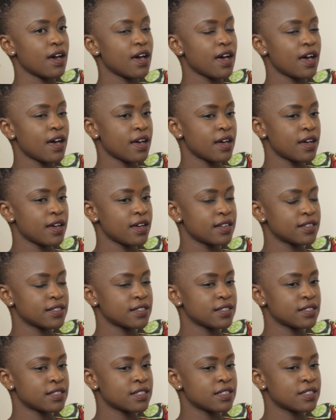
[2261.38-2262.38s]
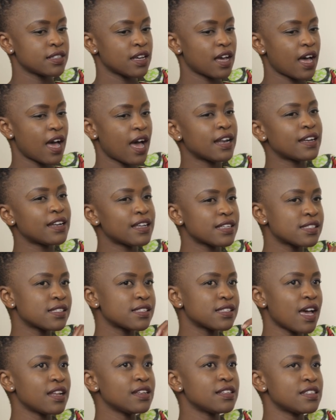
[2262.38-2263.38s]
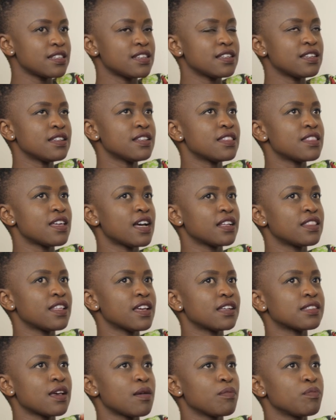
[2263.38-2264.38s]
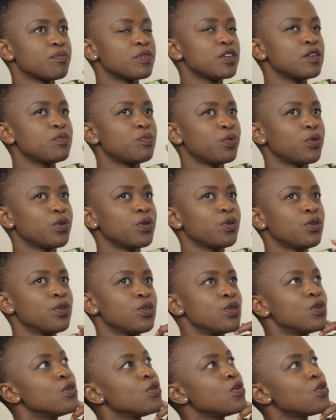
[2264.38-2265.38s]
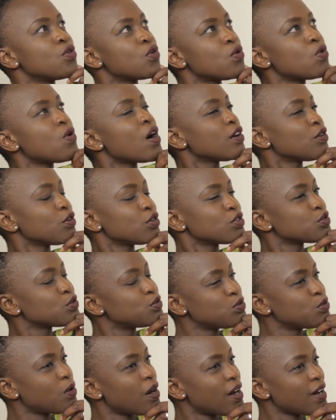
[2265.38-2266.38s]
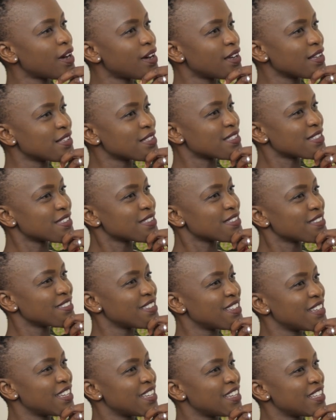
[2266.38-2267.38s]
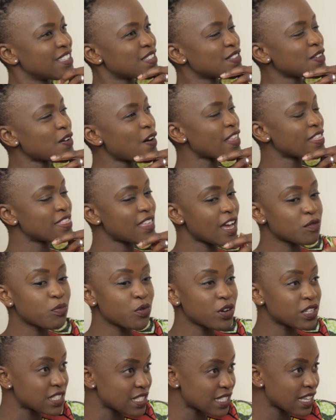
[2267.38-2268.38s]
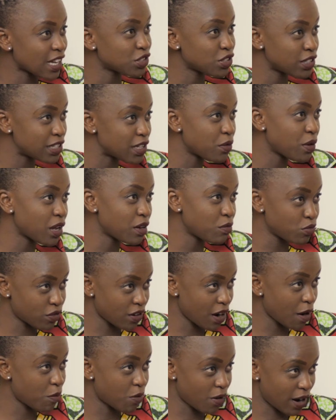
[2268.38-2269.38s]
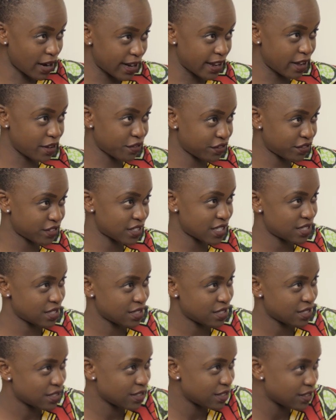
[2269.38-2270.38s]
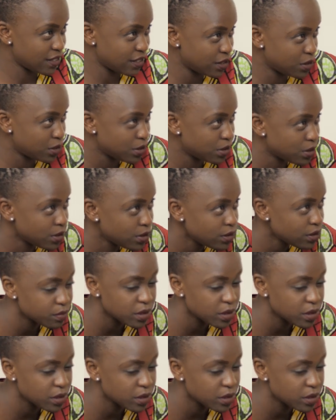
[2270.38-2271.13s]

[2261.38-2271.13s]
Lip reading: And understanding that there are some people who are not good workers. So at that point is actually when Murabwa left, you know,